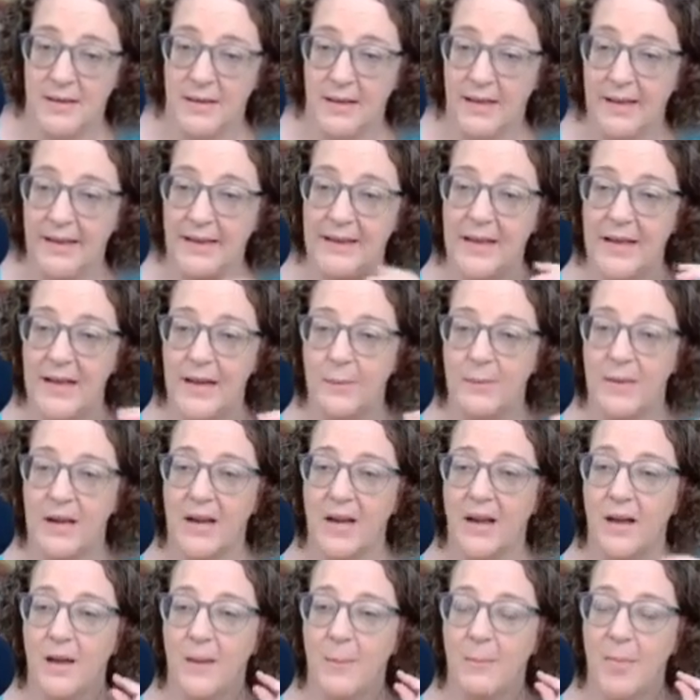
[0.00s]
And again, I'm going
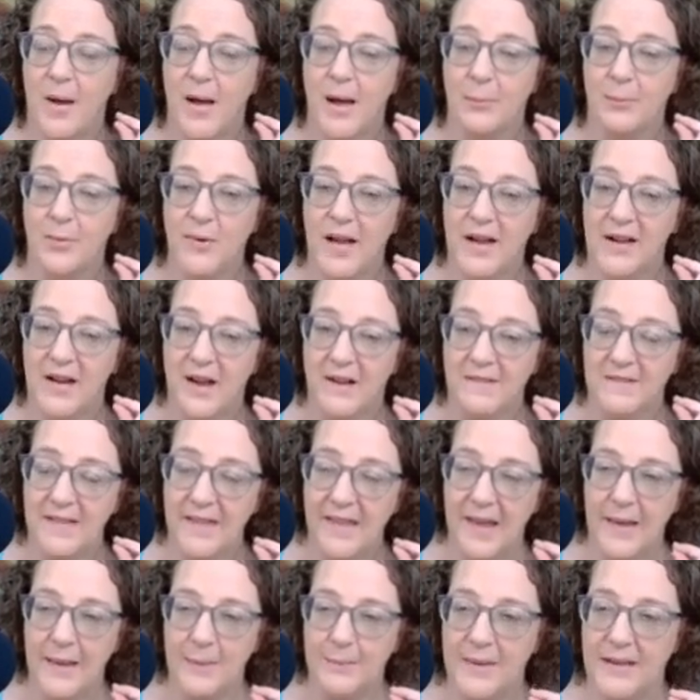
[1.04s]
to pop right off of
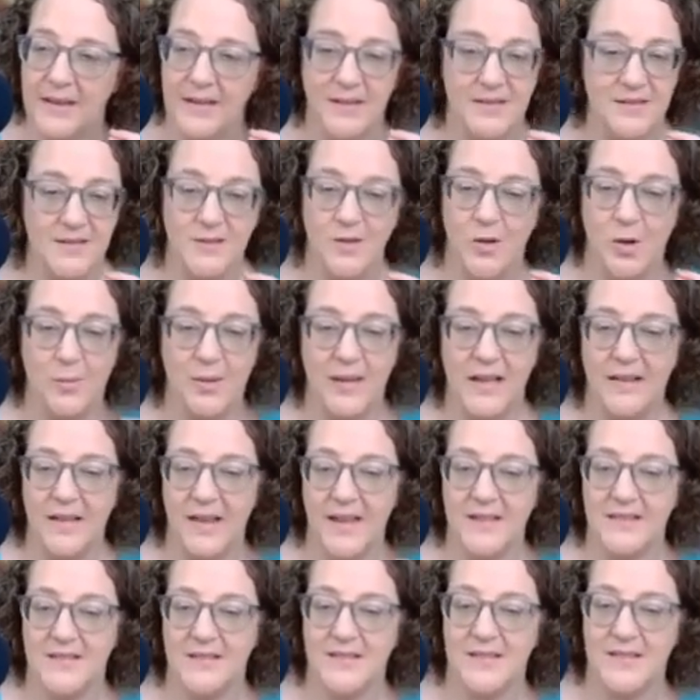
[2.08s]
that because nobody
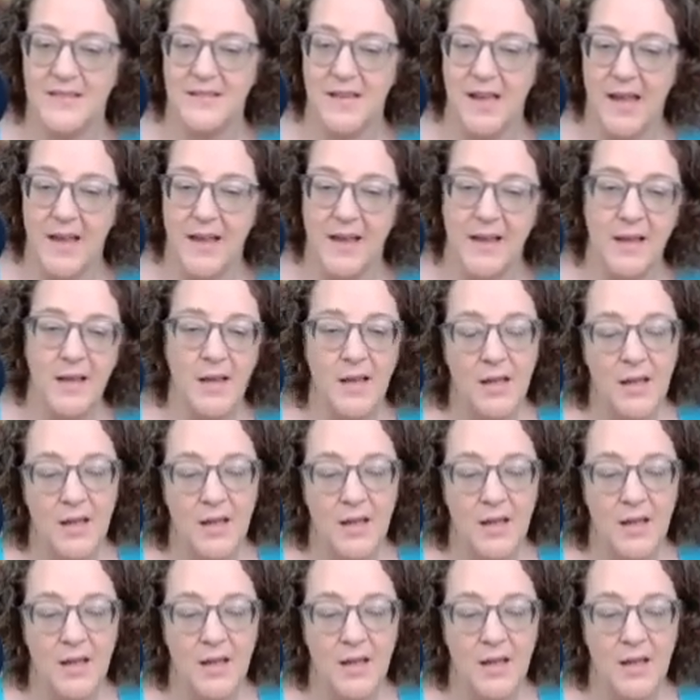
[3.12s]
likes to stay.